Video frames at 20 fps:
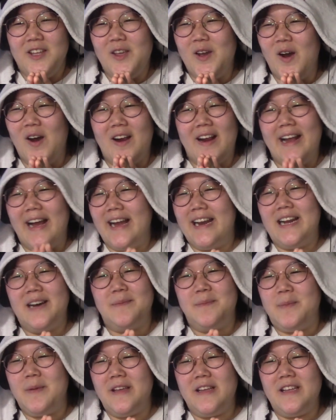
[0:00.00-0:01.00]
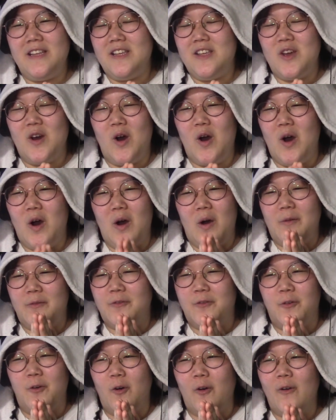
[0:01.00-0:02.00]
you're gonna be. You're
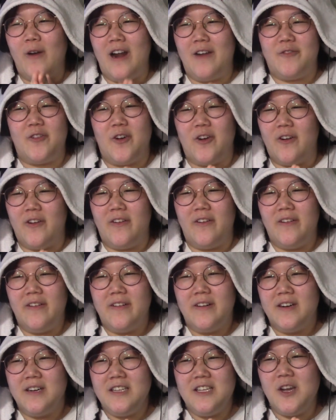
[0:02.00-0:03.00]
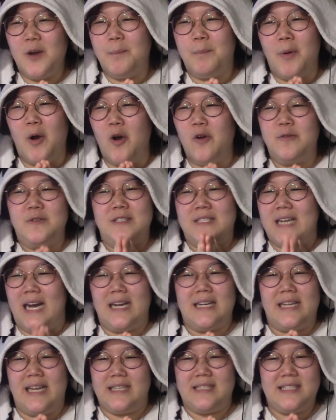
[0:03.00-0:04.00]
forever. You're both
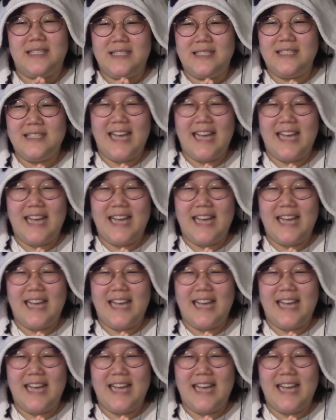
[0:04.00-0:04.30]
Zangetsu.